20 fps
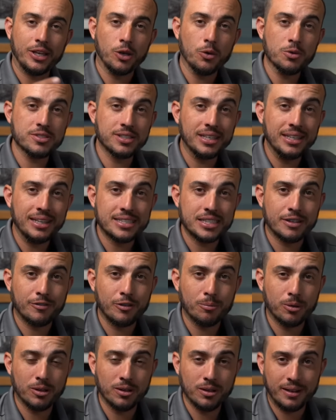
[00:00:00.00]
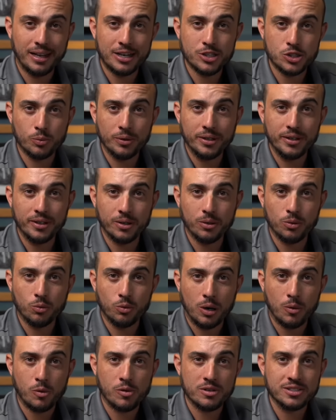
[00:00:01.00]
And you'll see this if you look out the window
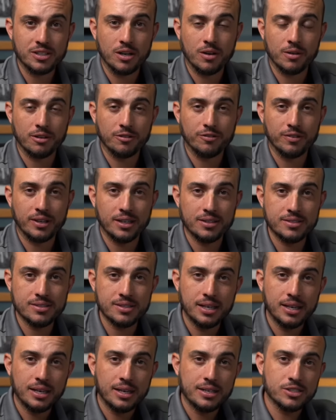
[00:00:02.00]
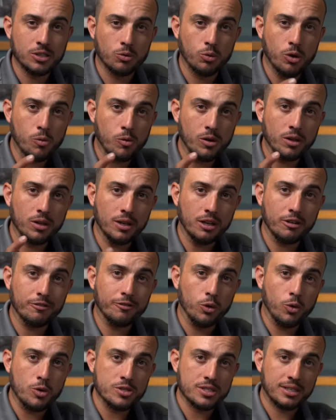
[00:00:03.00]
while we're installing the fence. So what we're looking
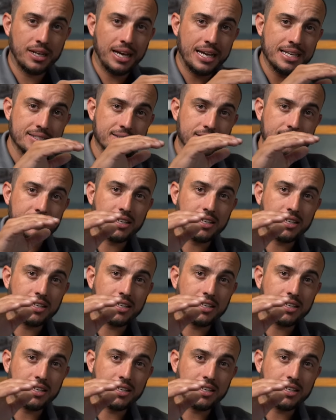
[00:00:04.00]
for is a nice